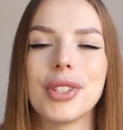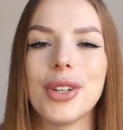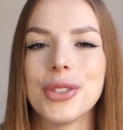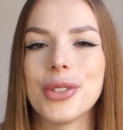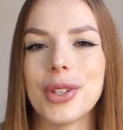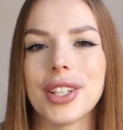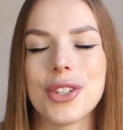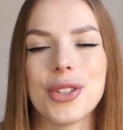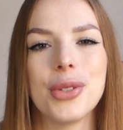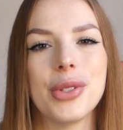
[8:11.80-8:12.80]
but also you can
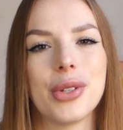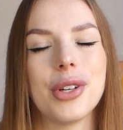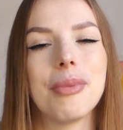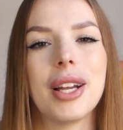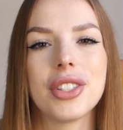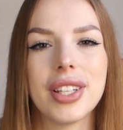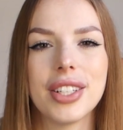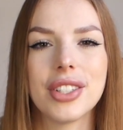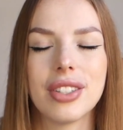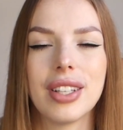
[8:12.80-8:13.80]
just use your
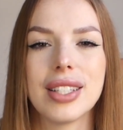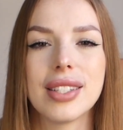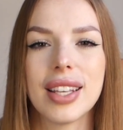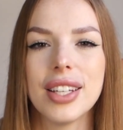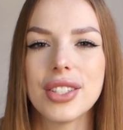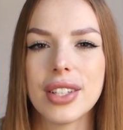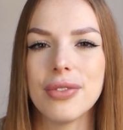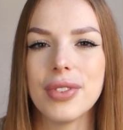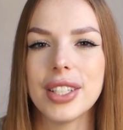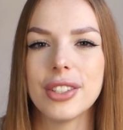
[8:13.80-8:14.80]
imagination and sketch
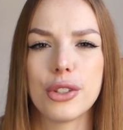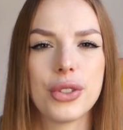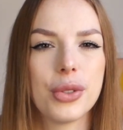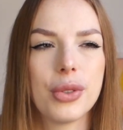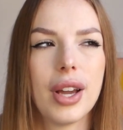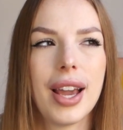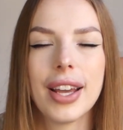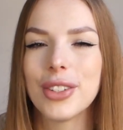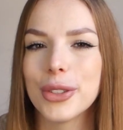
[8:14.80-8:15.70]
something that you had